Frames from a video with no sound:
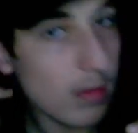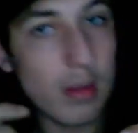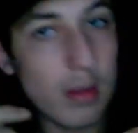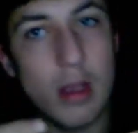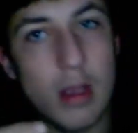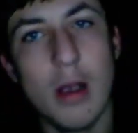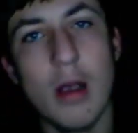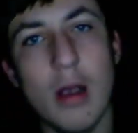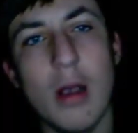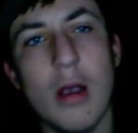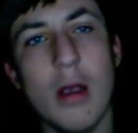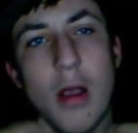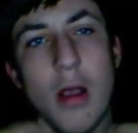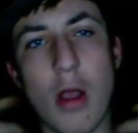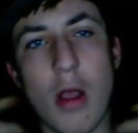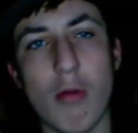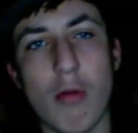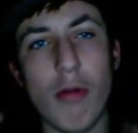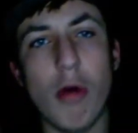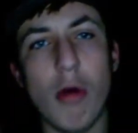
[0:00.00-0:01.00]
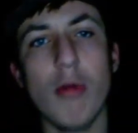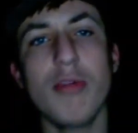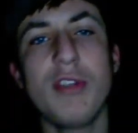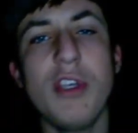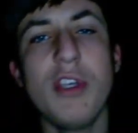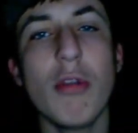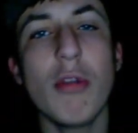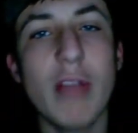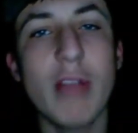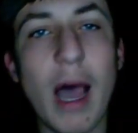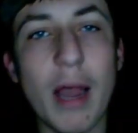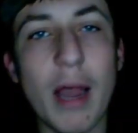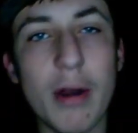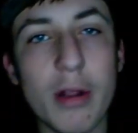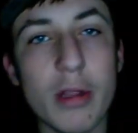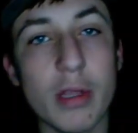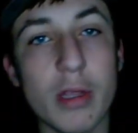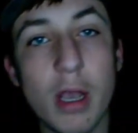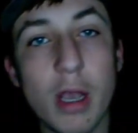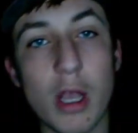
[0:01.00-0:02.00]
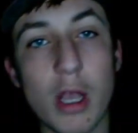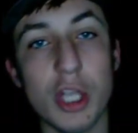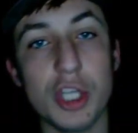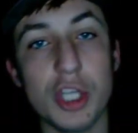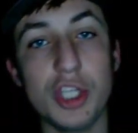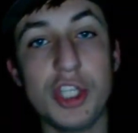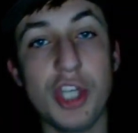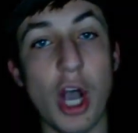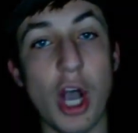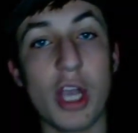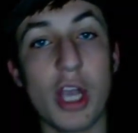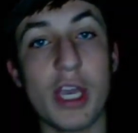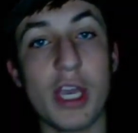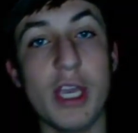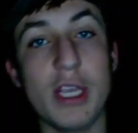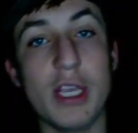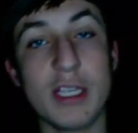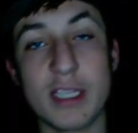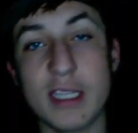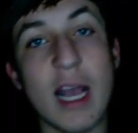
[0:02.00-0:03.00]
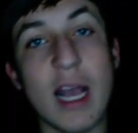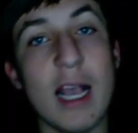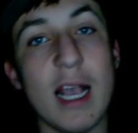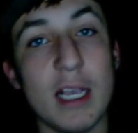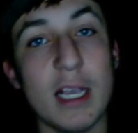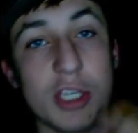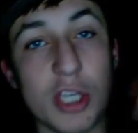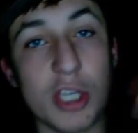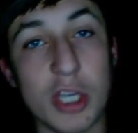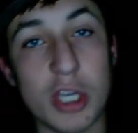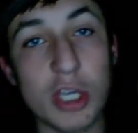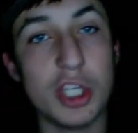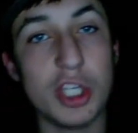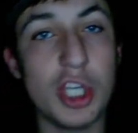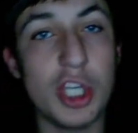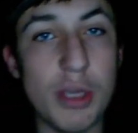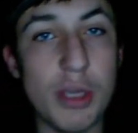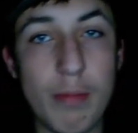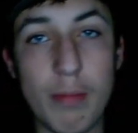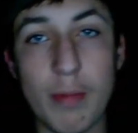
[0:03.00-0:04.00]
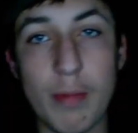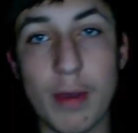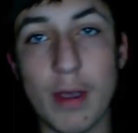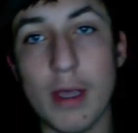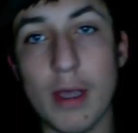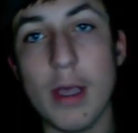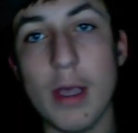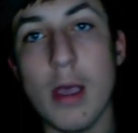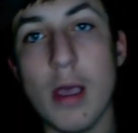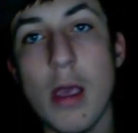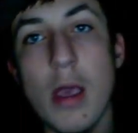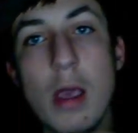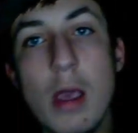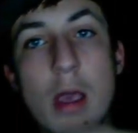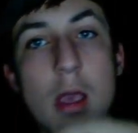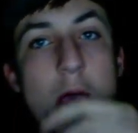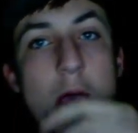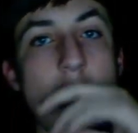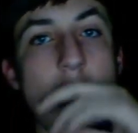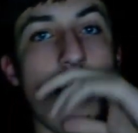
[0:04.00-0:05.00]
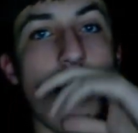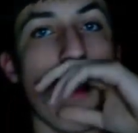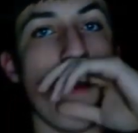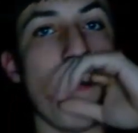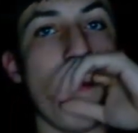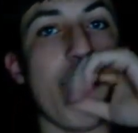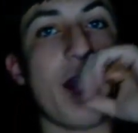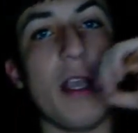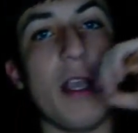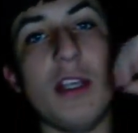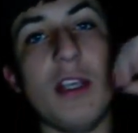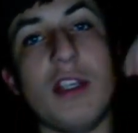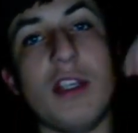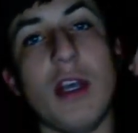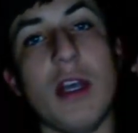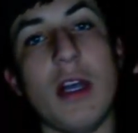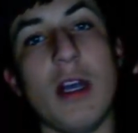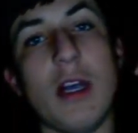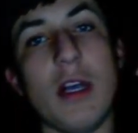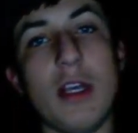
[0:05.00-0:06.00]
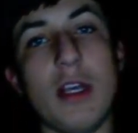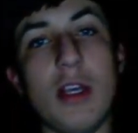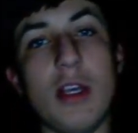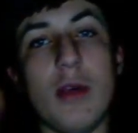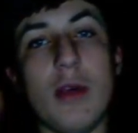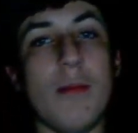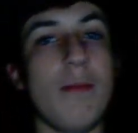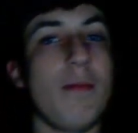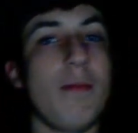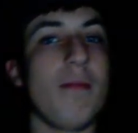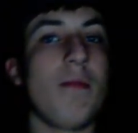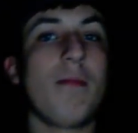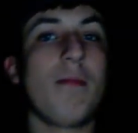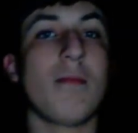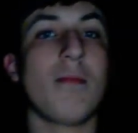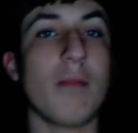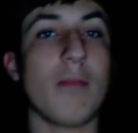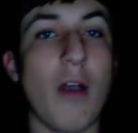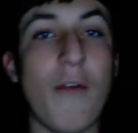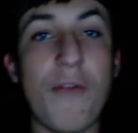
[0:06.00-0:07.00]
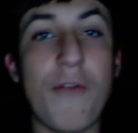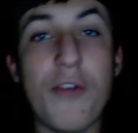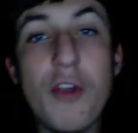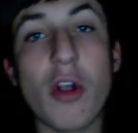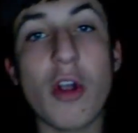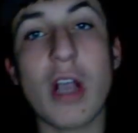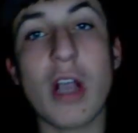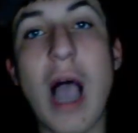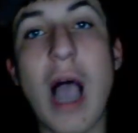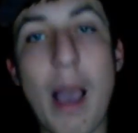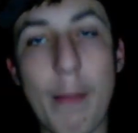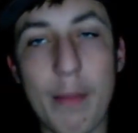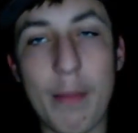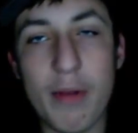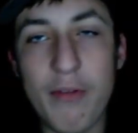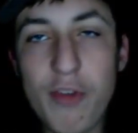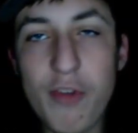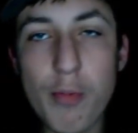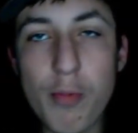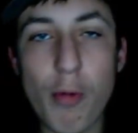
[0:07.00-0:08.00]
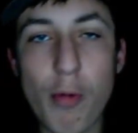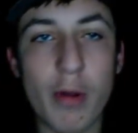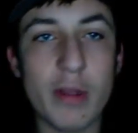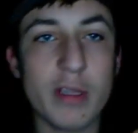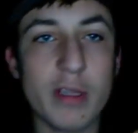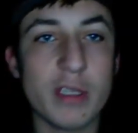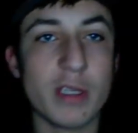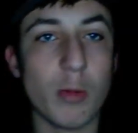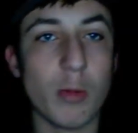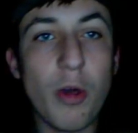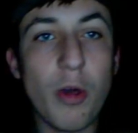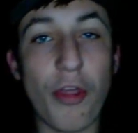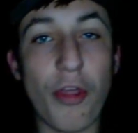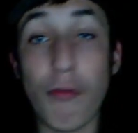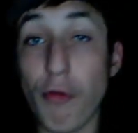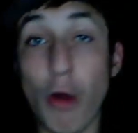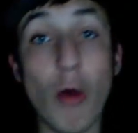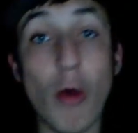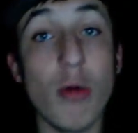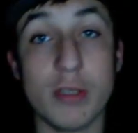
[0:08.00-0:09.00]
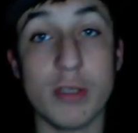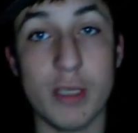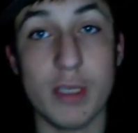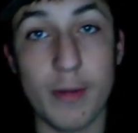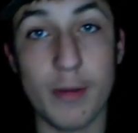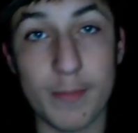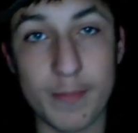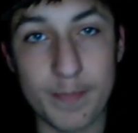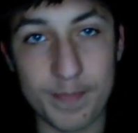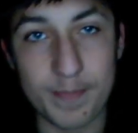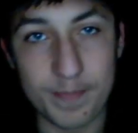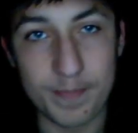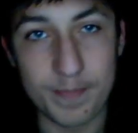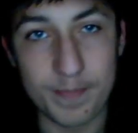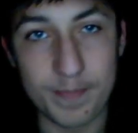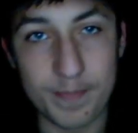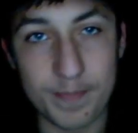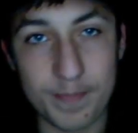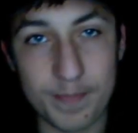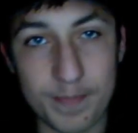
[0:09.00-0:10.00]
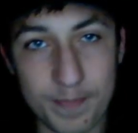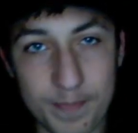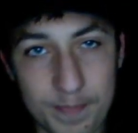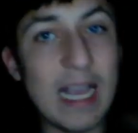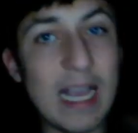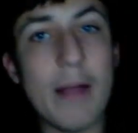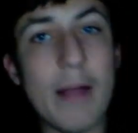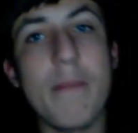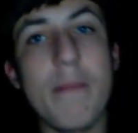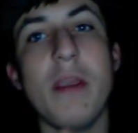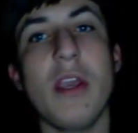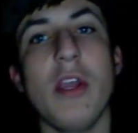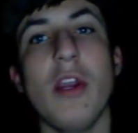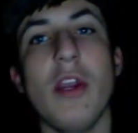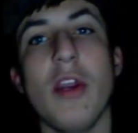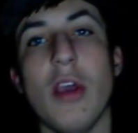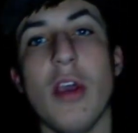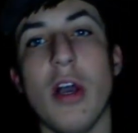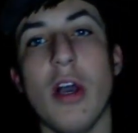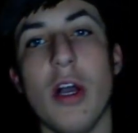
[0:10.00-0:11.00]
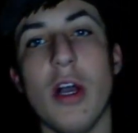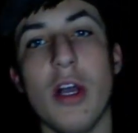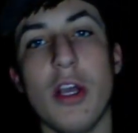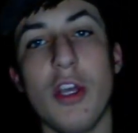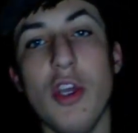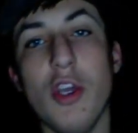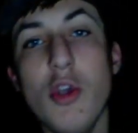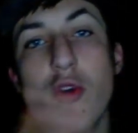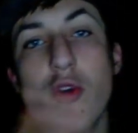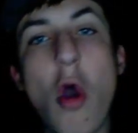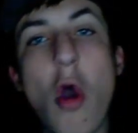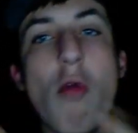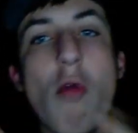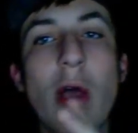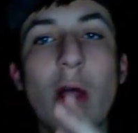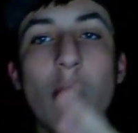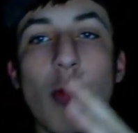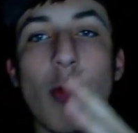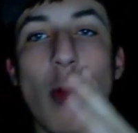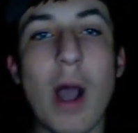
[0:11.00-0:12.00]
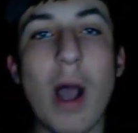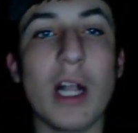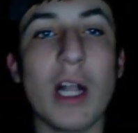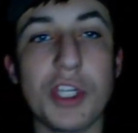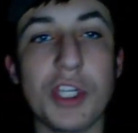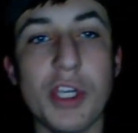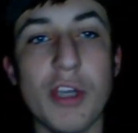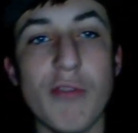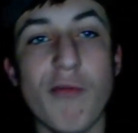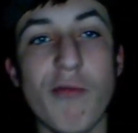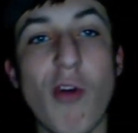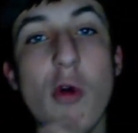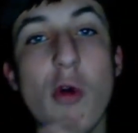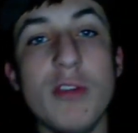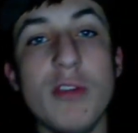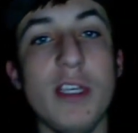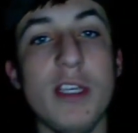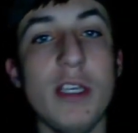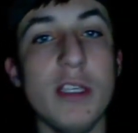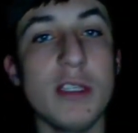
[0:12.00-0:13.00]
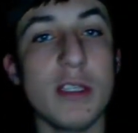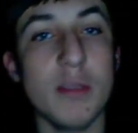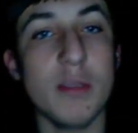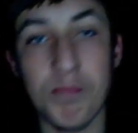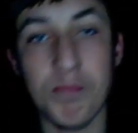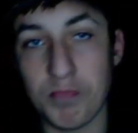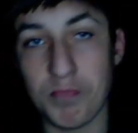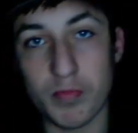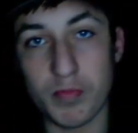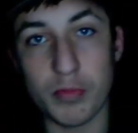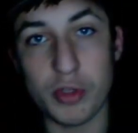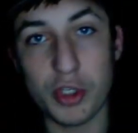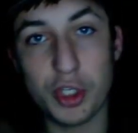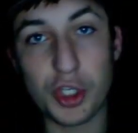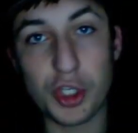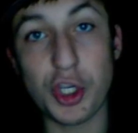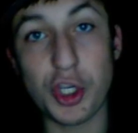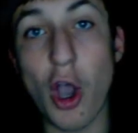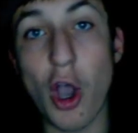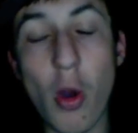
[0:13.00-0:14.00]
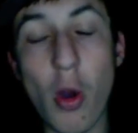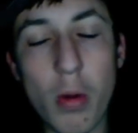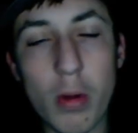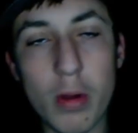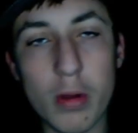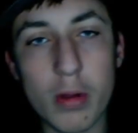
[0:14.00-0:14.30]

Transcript: uh, Rosie O'Donnell junkie slash sheep because of your common viewpoints with Rosie. But does that mean you go around watching Rosie's show?